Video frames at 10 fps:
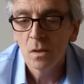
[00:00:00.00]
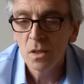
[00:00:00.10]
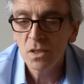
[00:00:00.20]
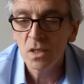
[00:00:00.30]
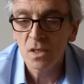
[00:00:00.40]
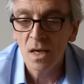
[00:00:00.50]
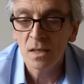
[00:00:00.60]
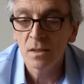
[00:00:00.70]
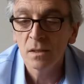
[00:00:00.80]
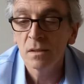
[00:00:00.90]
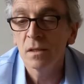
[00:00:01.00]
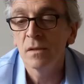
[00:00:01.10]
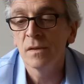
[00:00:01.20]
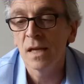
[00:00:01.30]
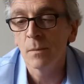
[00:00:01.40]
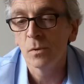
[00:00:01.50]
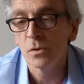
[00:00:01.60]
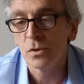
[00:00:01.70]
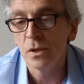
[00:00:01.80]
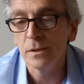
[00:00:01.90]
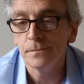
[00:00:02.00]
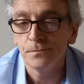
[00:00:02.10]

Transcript: This is Anna and the Apple Tree.